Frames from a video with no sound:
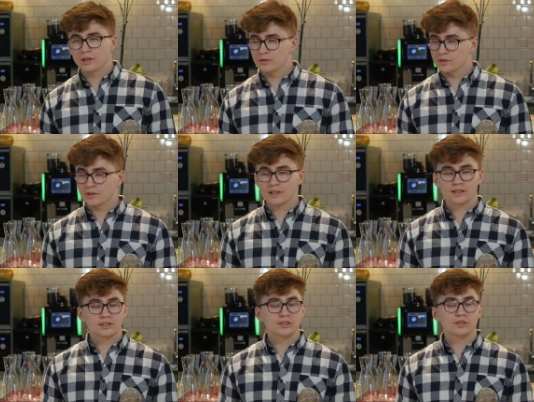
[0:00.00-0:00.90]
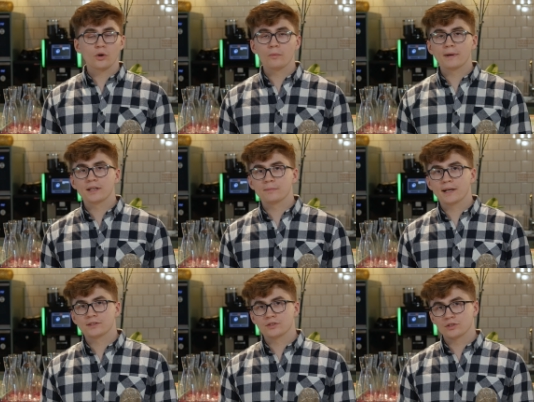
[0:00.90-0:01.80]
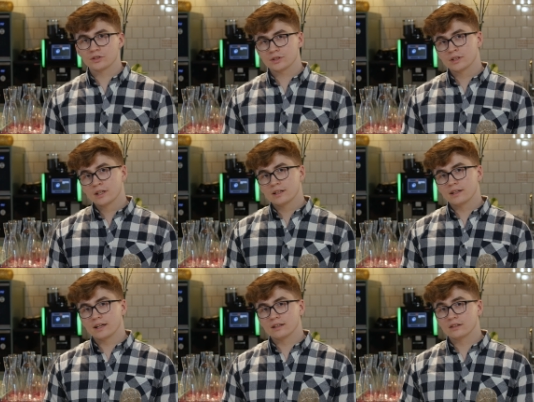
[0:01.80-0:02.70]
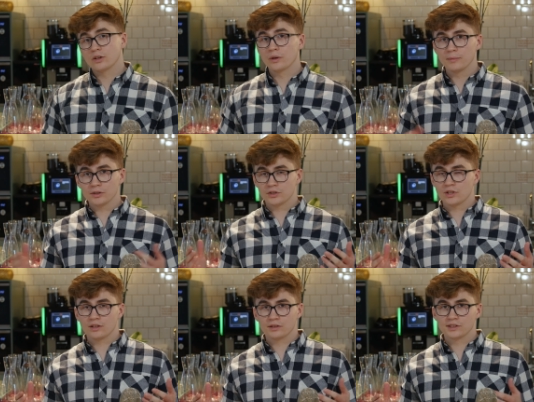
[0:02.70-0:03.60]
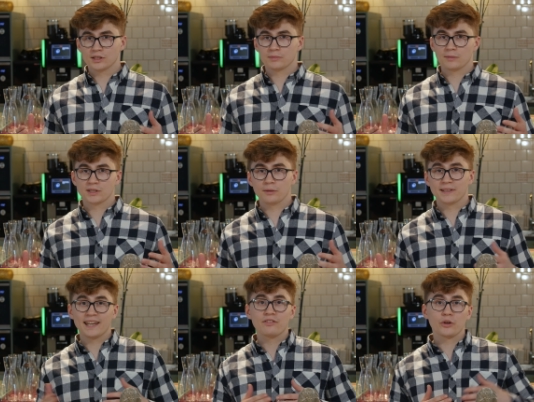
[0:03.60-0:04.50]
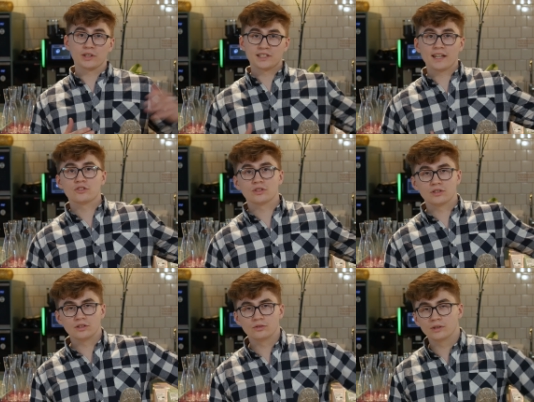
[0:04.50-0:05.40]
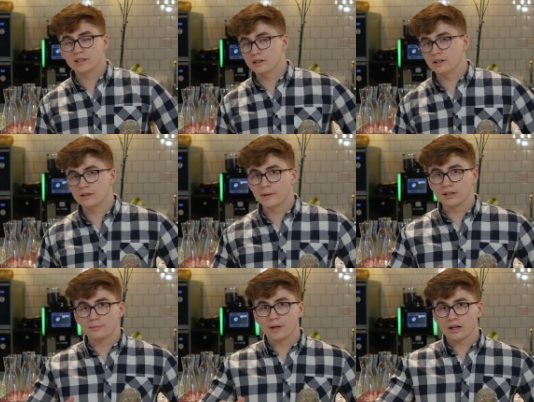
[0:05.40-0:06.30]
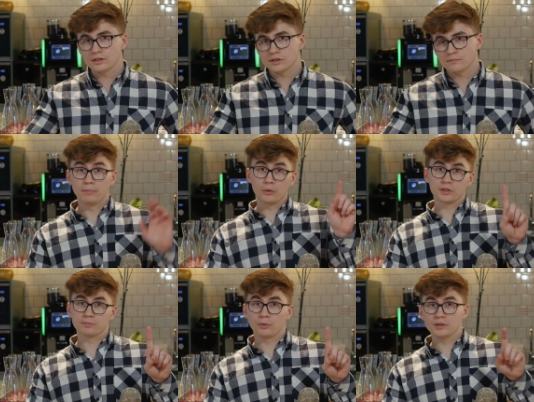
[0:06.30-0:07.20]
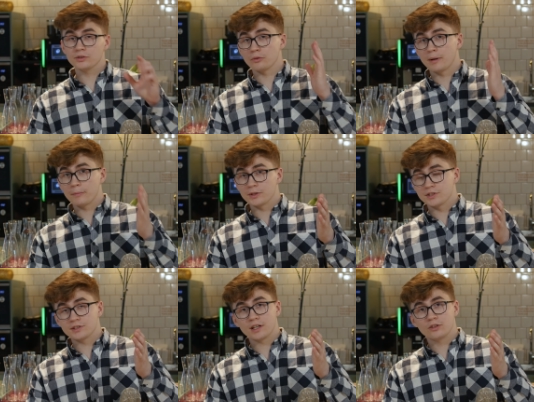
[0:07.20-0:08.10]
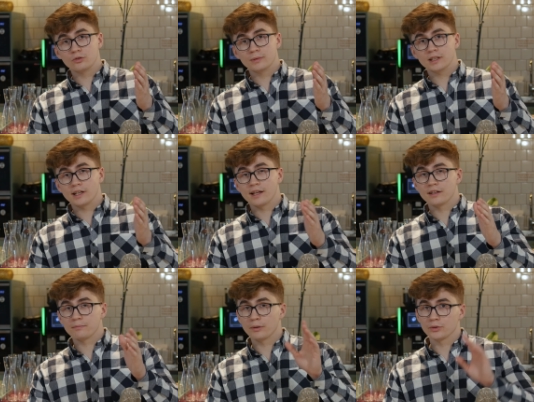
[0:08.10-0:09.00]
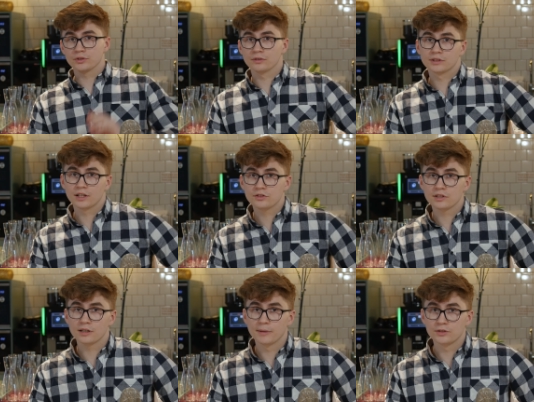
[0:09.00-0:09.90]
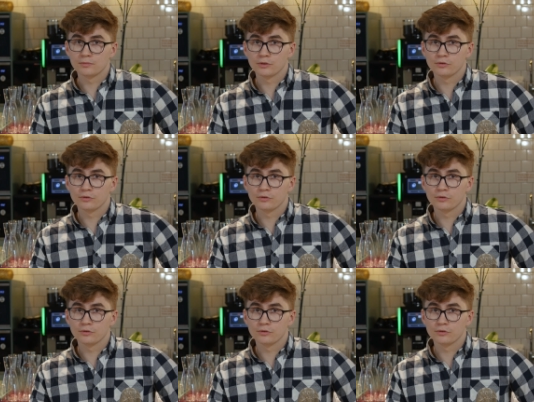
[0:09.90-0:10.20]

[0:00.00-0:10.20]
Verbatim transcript: Creators are getting so many messages that going multi-channel can sometimes help get their attention to you in the email inbox. Bonus point to remember to stay human and add that personal touch that I mentioned